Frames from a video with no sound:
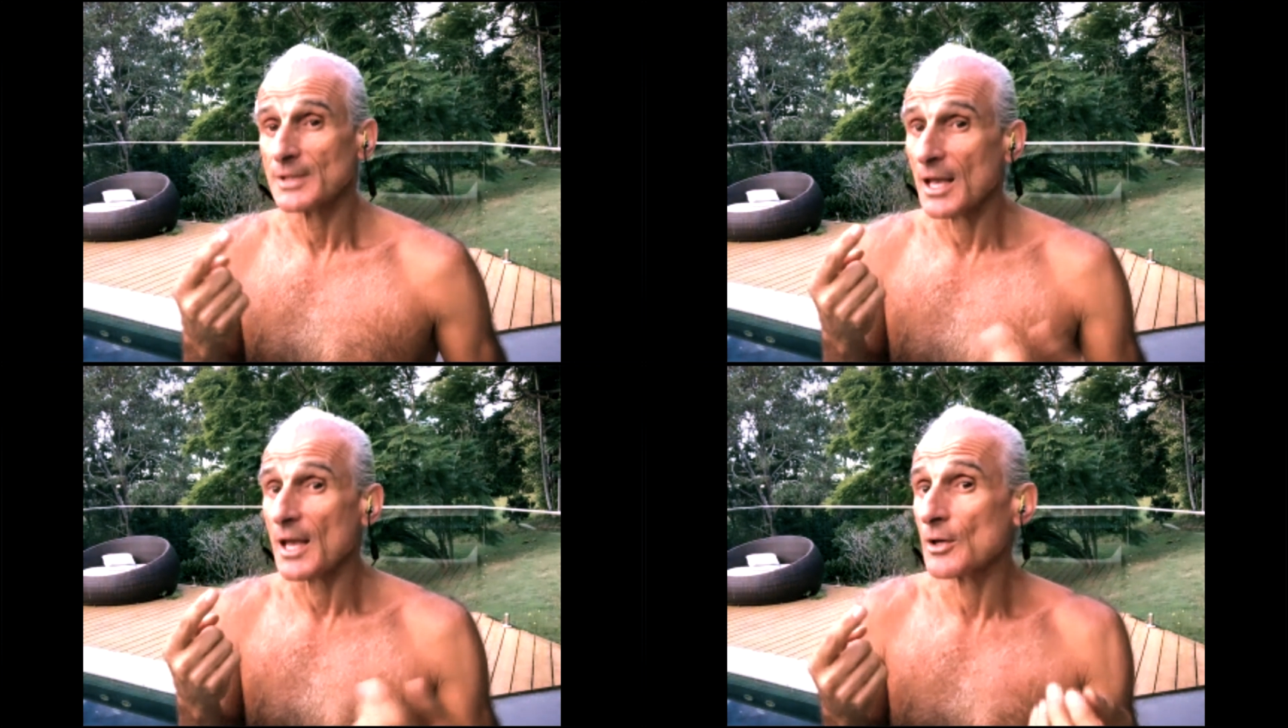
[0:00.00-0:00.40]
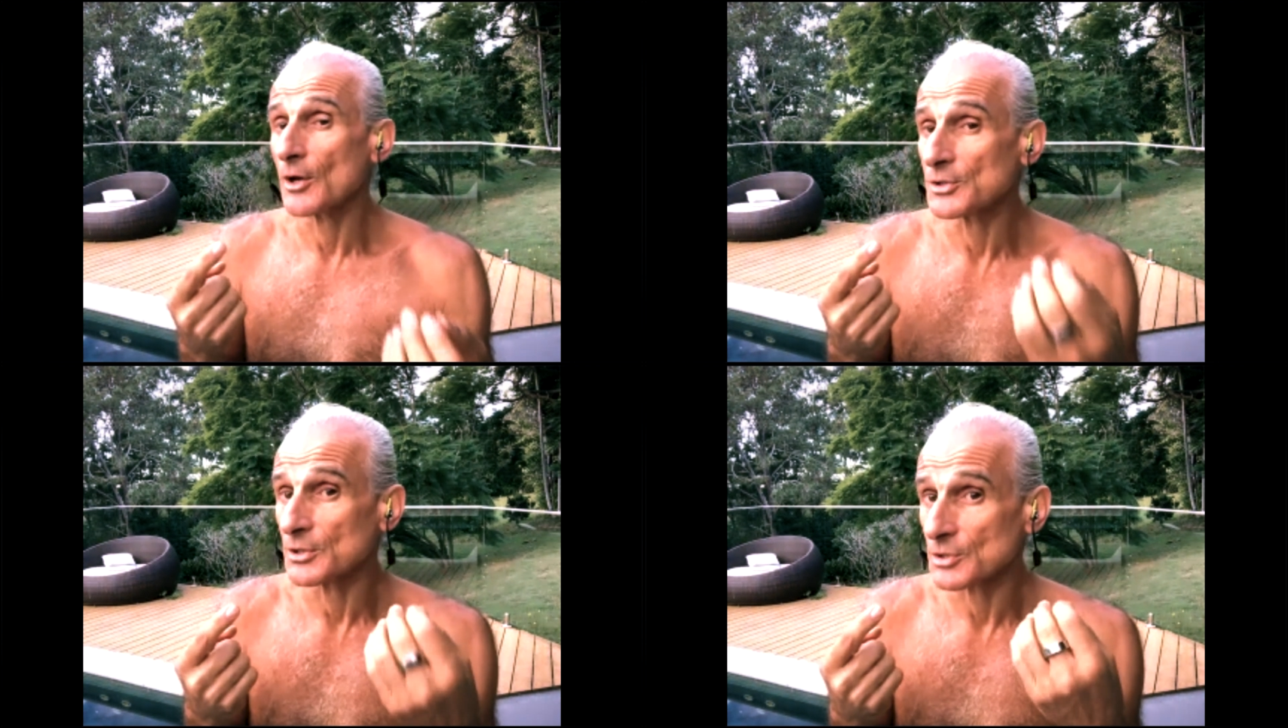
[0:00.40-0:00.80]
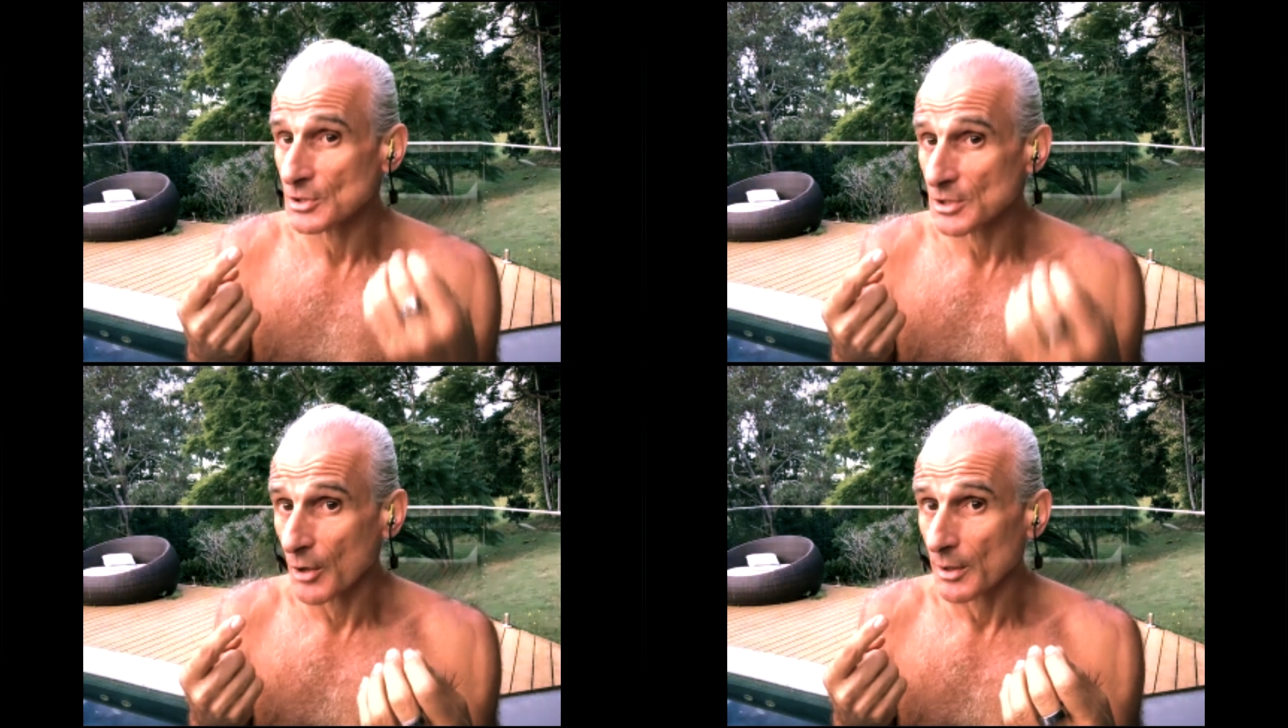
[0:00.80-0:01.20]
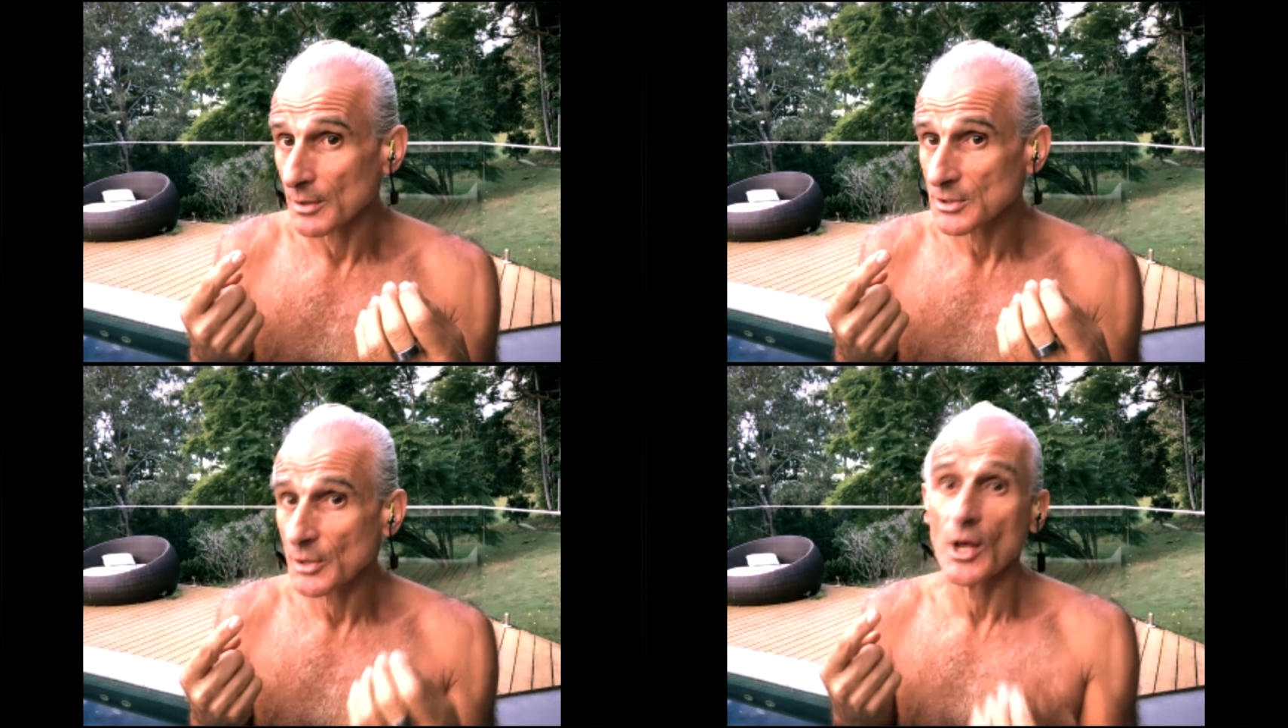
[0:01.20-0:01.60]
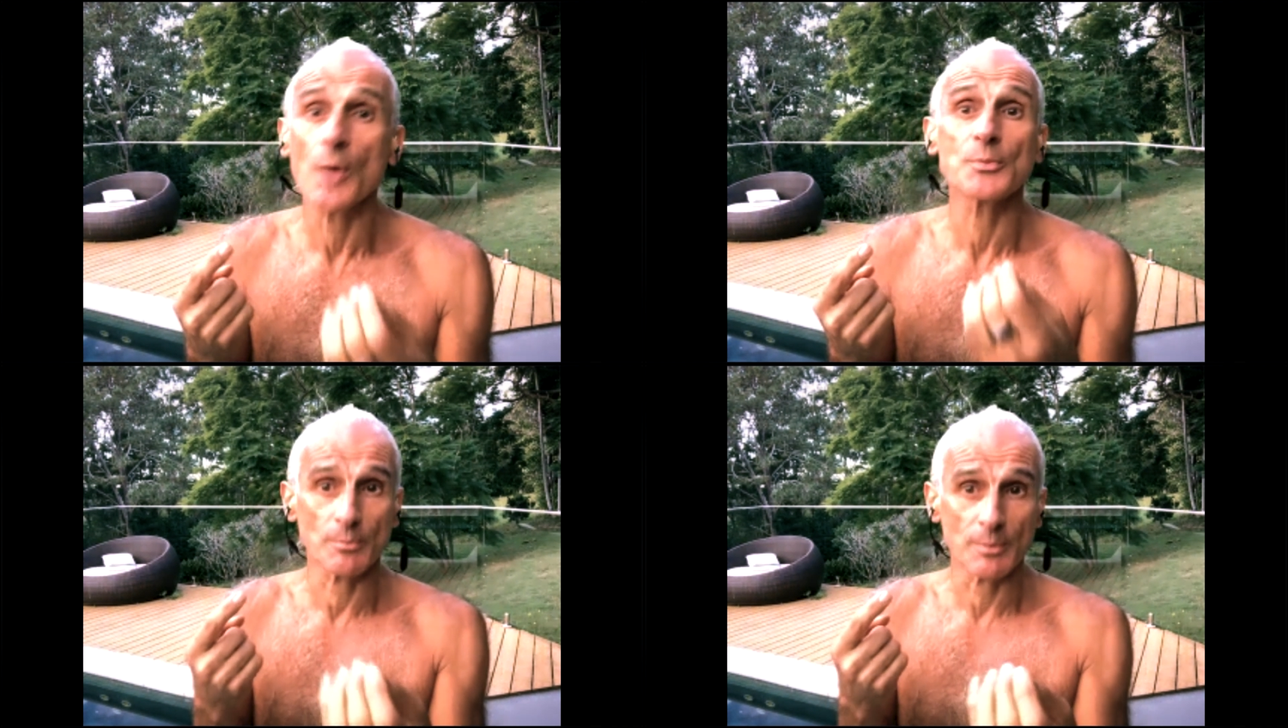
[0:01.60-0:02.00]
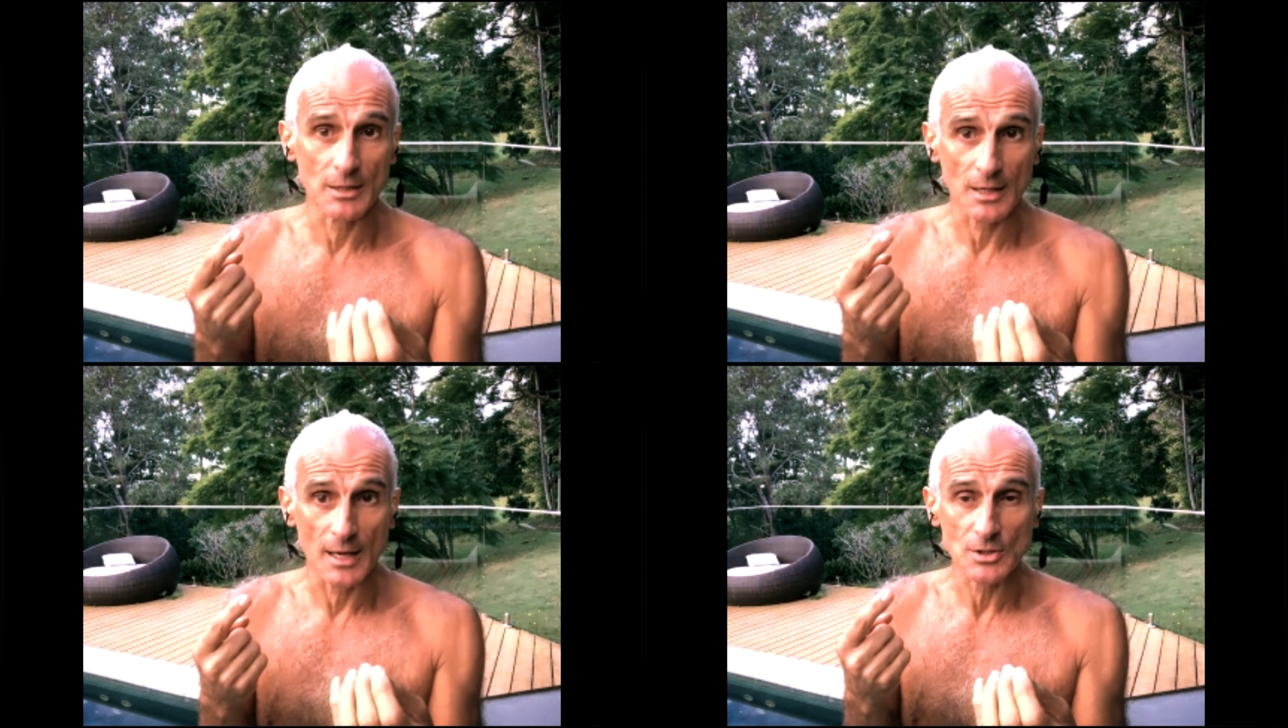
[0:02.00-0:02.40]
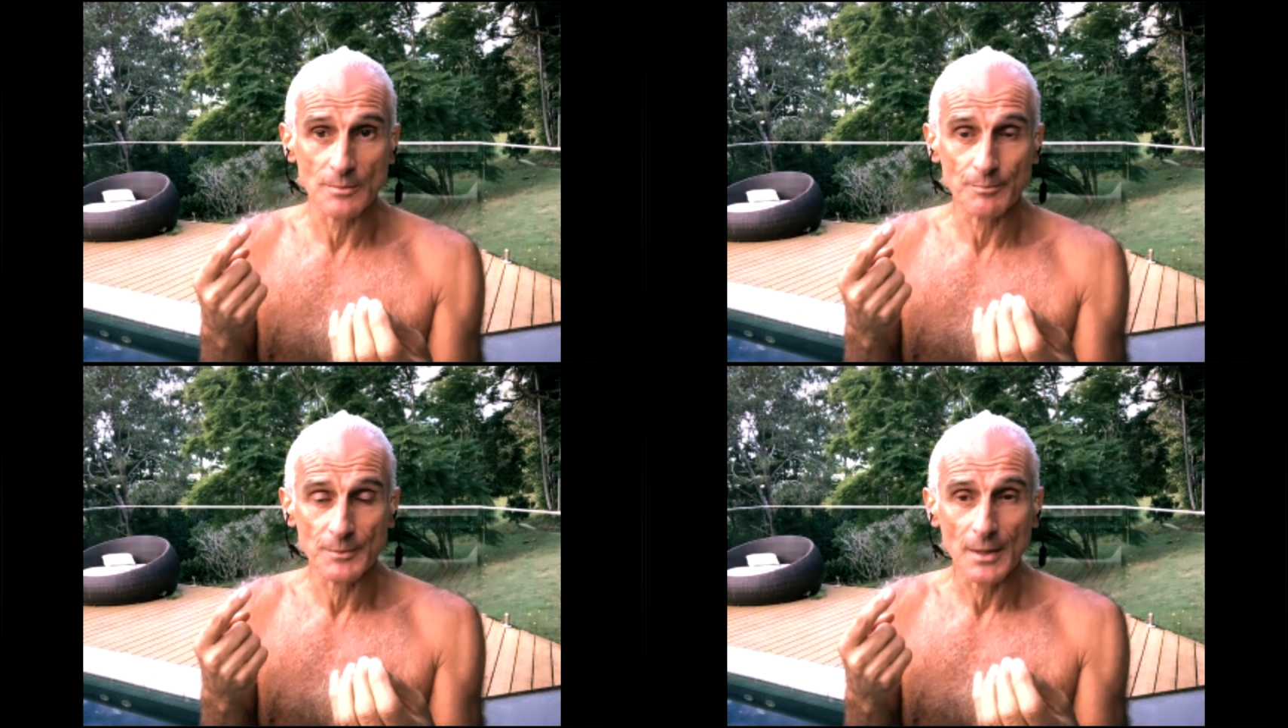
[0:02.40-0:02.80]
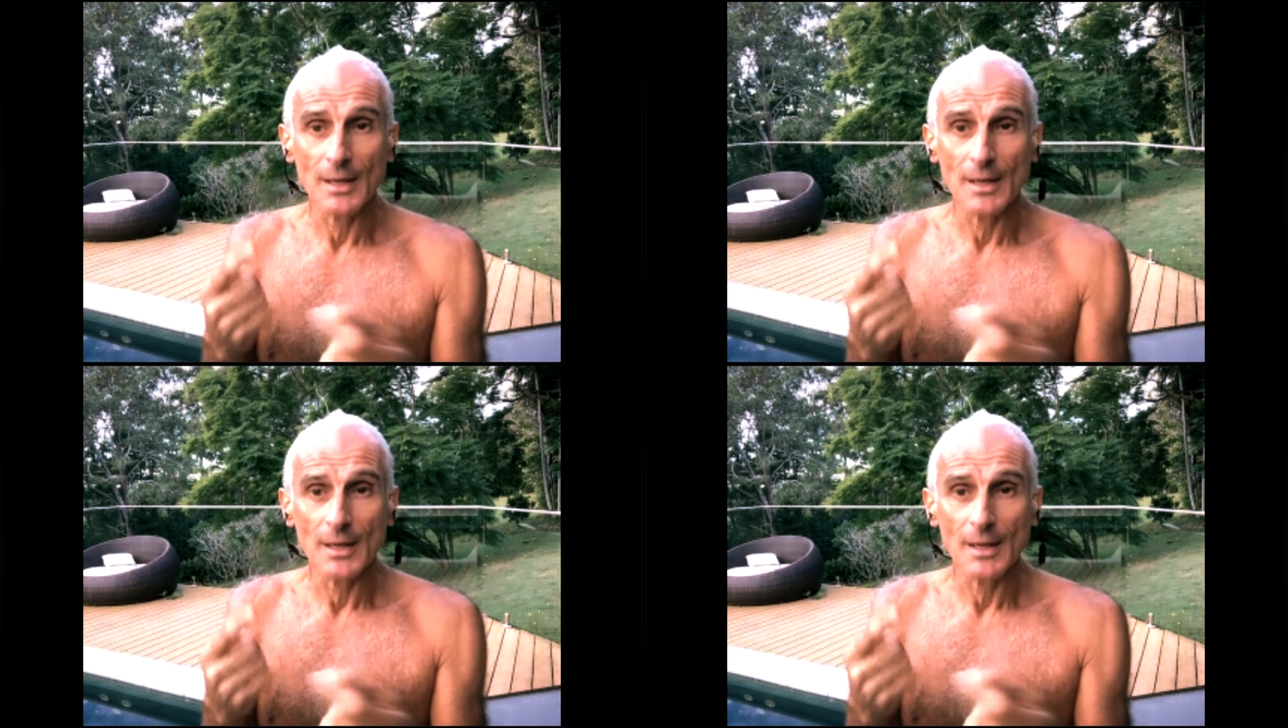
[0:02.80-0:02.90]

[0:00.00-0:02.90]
the air goes in slower, so it helps you breathe less.